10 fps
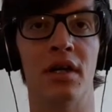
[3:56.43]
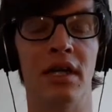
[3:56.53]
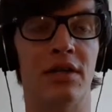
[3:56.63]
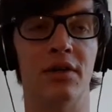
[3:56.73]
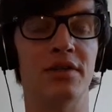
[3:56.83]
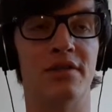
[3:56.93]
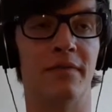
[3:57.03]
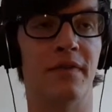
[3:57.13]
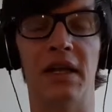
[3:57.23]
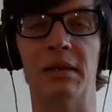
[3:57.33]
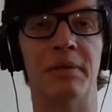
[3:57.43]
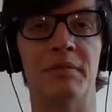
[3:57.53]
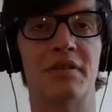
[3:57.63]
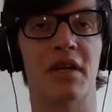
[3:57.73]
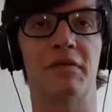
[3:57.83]
he couldn't develop
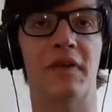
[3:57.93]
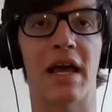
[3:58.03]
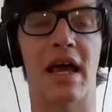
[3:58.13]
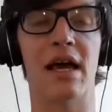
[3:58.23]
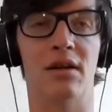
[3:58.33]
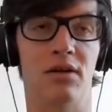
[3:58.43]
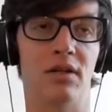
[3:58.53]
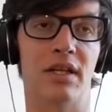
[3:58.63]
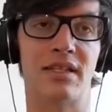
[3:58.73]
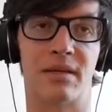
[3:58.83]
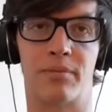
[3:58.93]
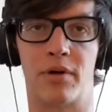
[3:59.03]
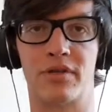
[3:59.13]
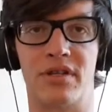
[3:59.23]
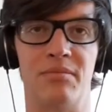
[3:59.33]
himself at all as a
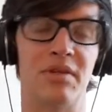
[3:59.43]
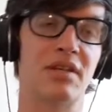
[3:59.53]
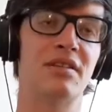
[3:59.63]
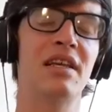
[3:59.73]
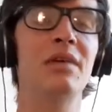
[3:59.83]
person because he